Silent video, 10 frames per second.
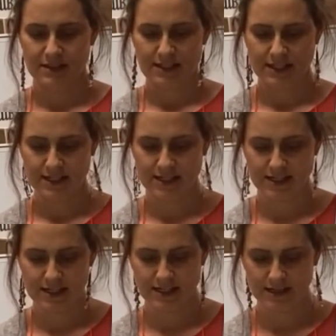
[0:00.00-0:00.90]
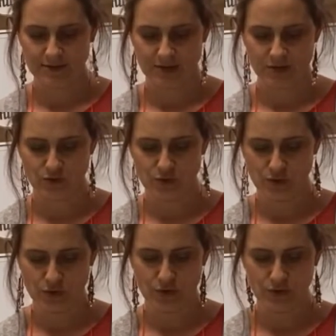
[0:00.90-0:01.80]
and I'm going to
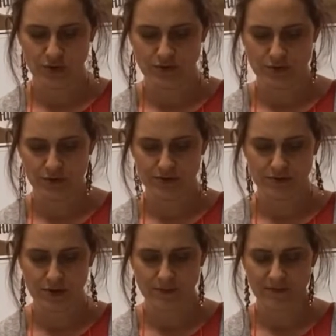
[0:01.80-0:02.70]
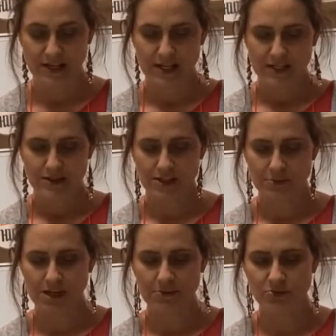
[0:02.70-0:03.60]
roll and roll and roll. So
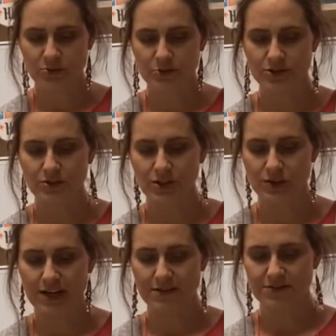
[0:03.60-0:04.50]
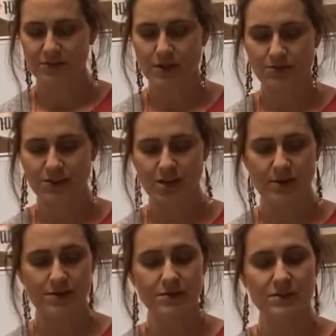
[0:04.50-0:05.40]
sometimes when we're doing crafts, we don't think
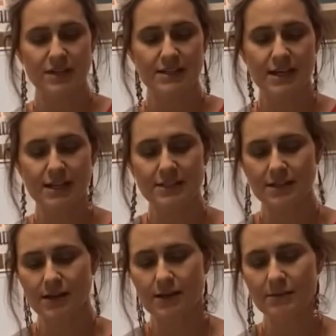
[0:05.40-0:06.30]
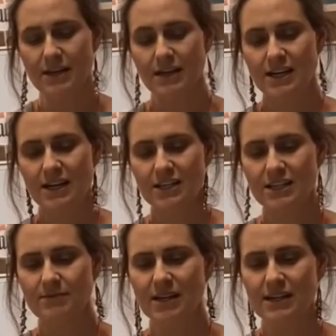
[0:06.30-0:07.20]
about those things ahead of time, and
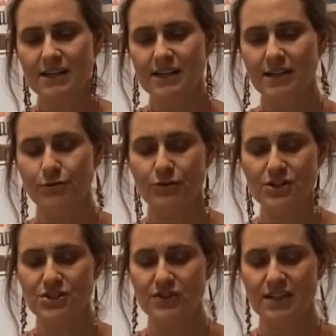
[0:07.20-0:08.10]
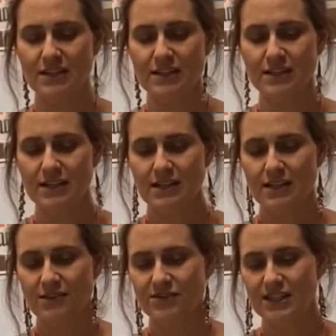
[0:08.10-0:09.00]
you might get kind of frustrated
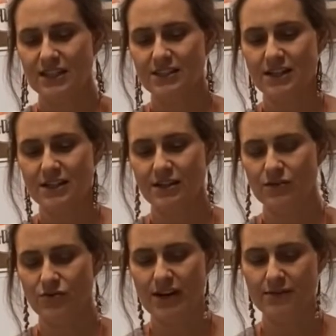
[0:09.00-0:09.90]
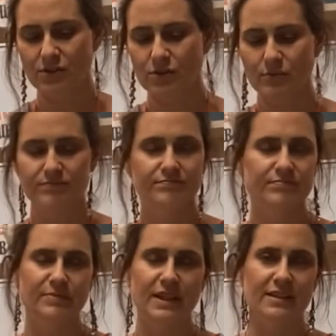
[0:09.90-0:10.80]
if things kind of unravel,
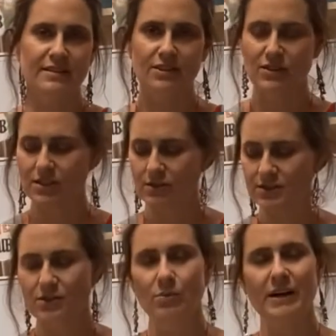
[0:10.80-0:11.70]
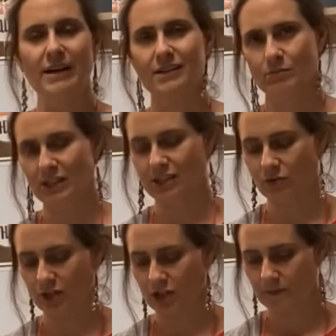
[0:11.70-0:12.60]
but you can always go back and make it
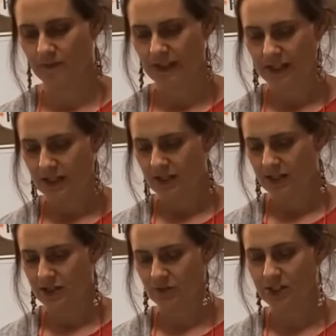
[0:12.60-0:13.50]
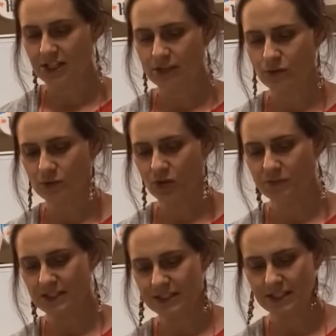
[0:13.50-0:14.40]
work. So I'm going to take one more
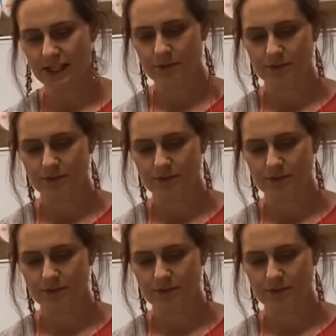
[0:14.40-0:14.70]
piece of tape,